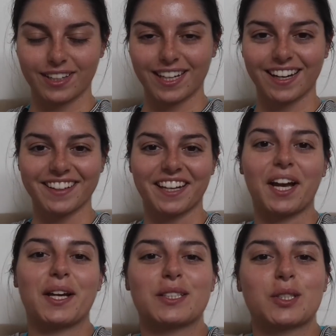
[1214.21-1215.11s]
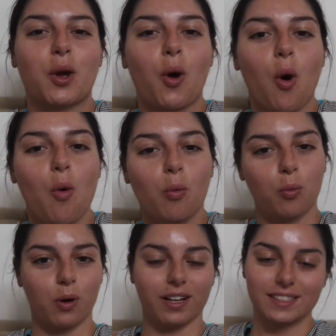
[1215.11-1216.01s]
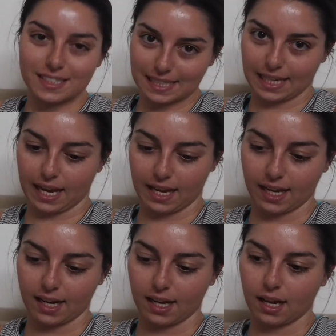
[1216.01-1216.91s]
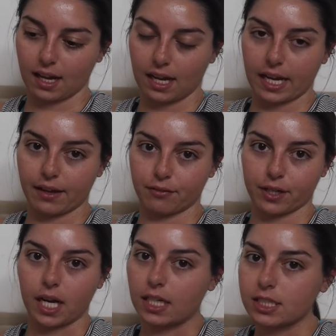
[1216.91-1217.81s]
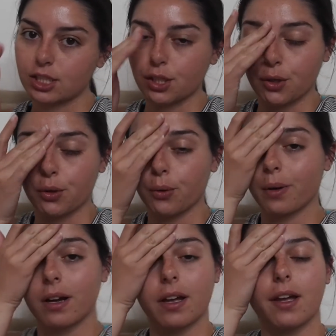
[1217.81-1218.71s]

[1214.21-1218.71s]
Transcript: Hi guys, once again I forgot to